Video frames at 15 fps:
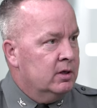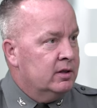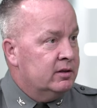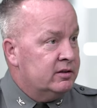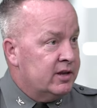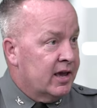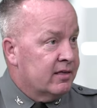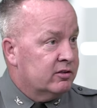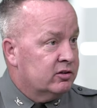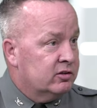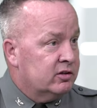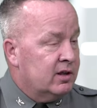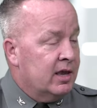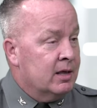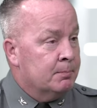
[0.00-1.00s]

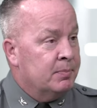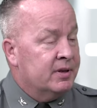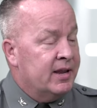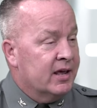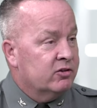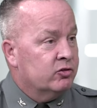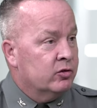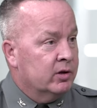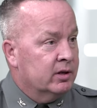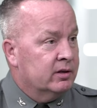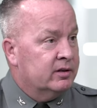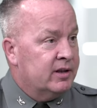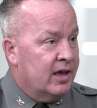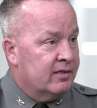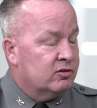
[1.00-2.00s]
deaths and pedestrian
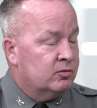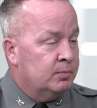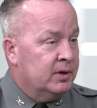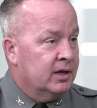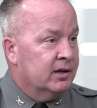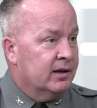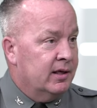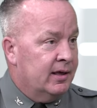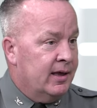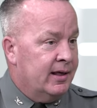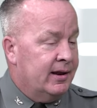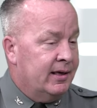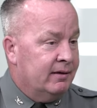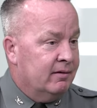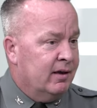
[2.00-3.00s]
deaths being at
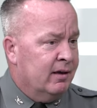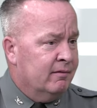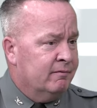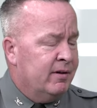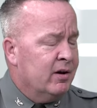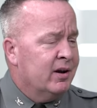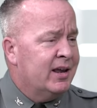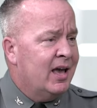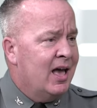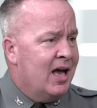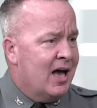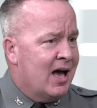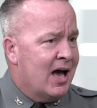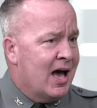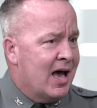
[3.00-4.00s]
a very
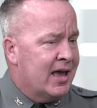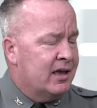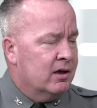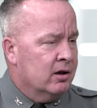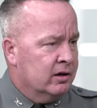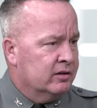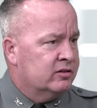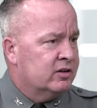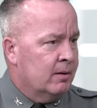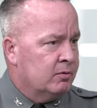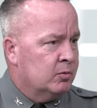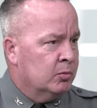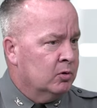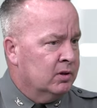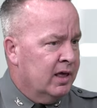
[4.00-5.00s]
high,
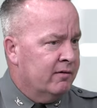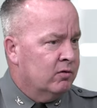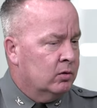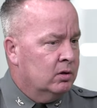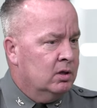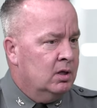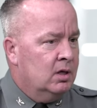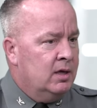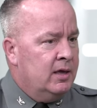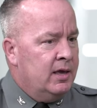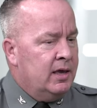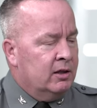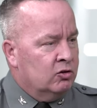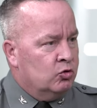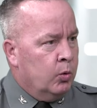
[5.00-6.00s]
unacceptable level.
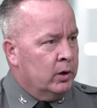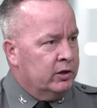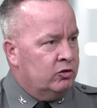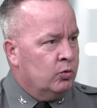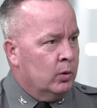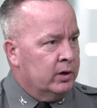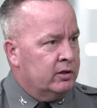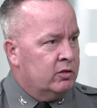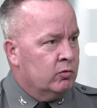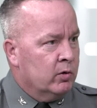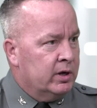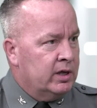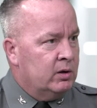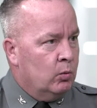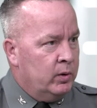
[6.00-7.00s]
In
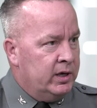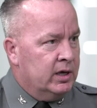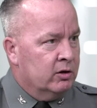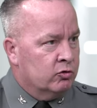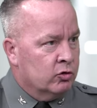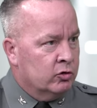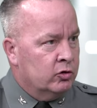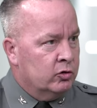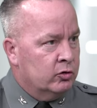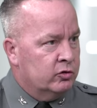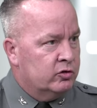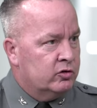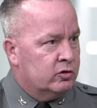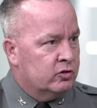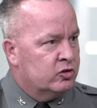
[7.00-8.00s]
2023, we
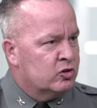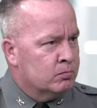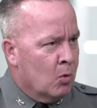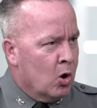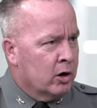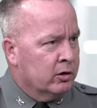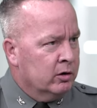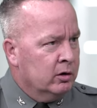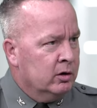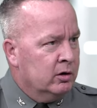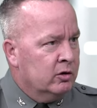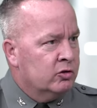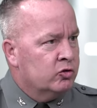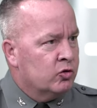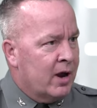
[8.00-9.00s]
introduced smarter
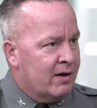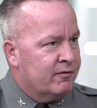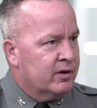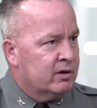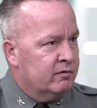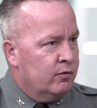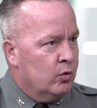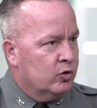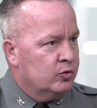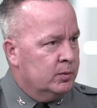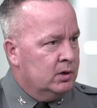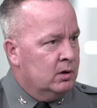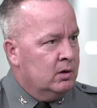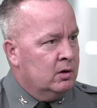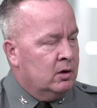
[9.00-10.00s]
traffic
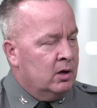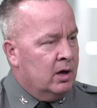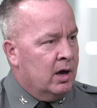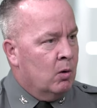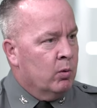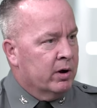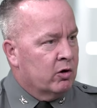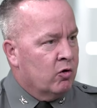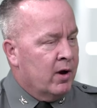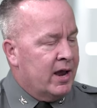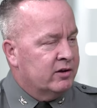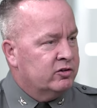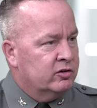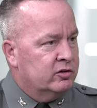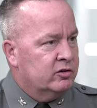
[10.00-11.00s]
enforcement, where
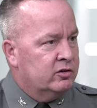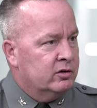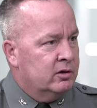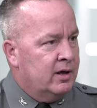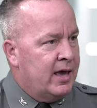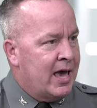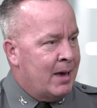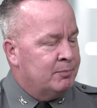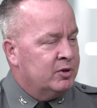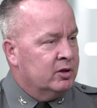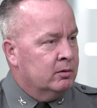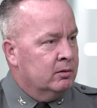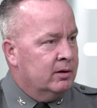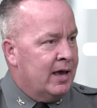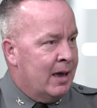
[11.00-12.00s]
crashes
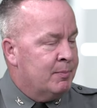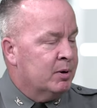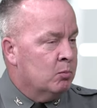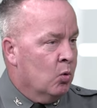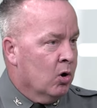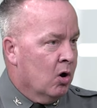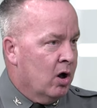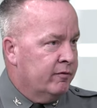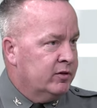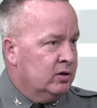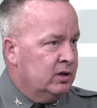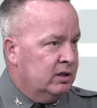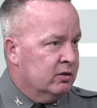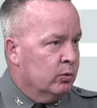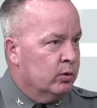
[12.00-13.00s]
happen more often,
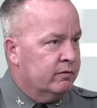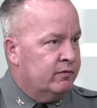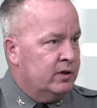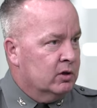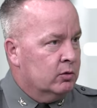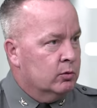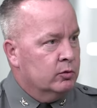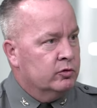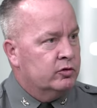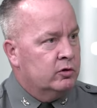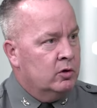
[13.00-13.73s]
either with vehicles